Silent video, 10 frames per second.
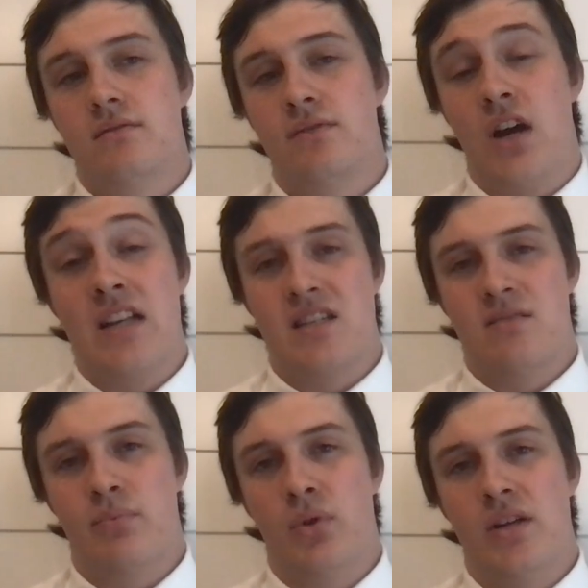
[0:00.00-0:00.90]
for us as
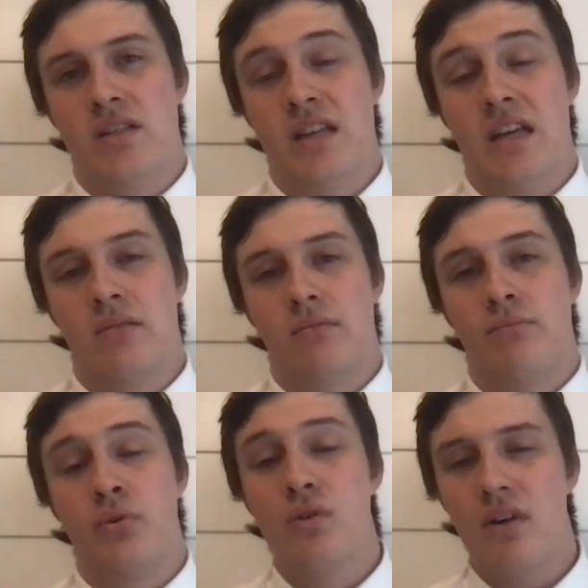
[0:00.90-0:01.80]
employees to
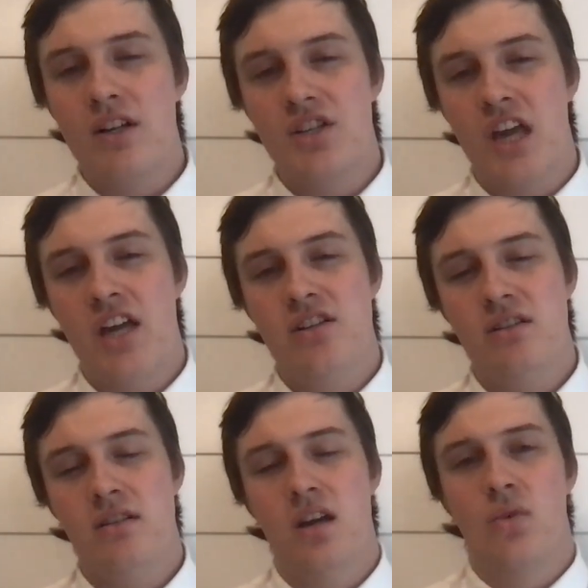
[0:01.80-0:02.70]
improve our
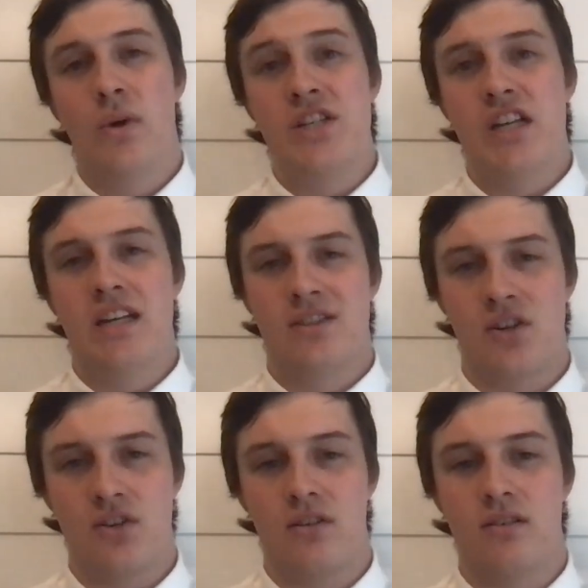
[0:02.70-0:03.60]
education, which in
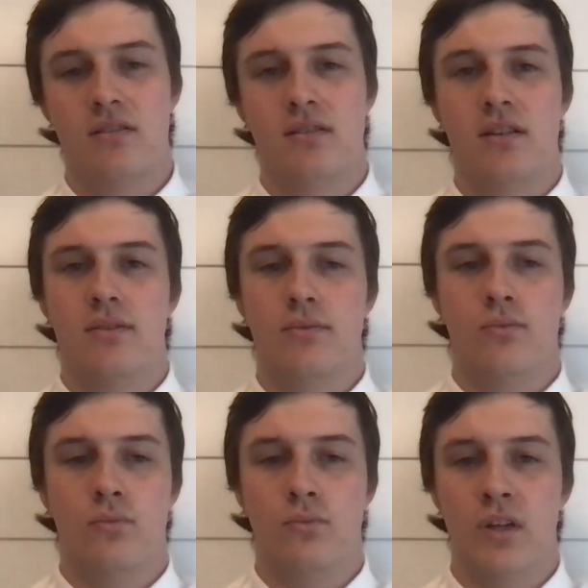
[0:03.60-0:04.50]
turn
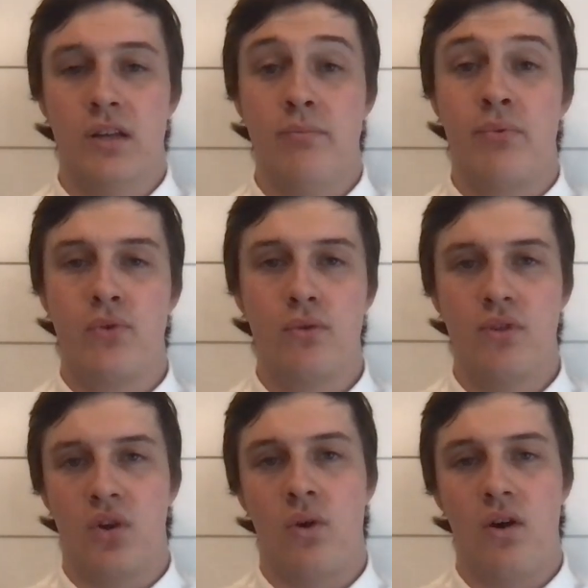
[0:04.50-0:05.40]
will improve
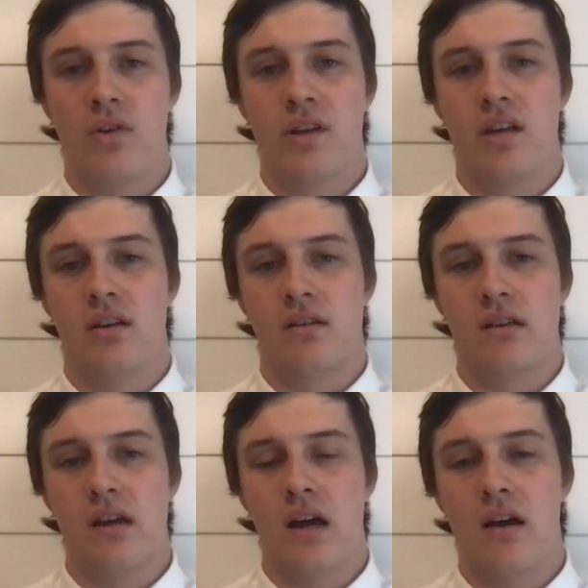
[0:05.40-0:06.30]
the quality
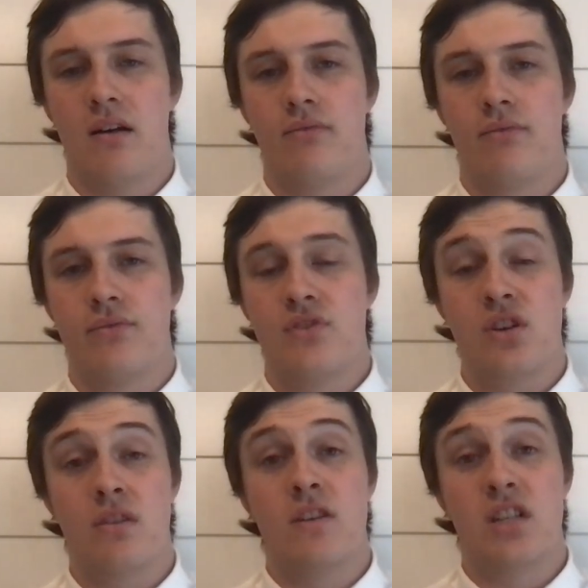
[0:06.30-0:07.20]
of
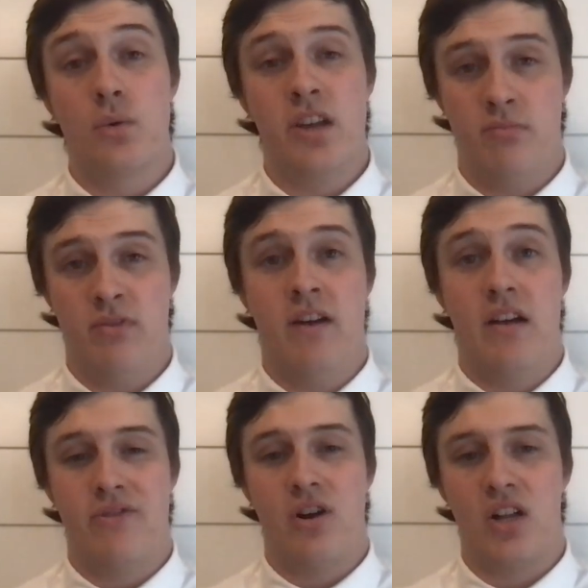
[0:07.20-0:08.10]
service that we can provide
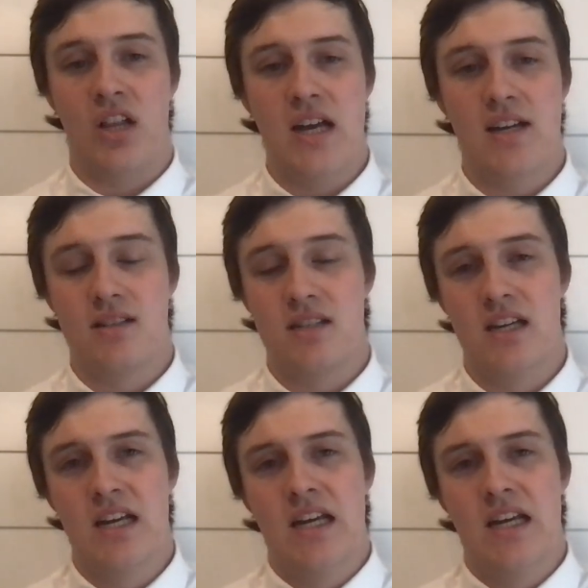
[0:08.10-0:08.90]
for our clients.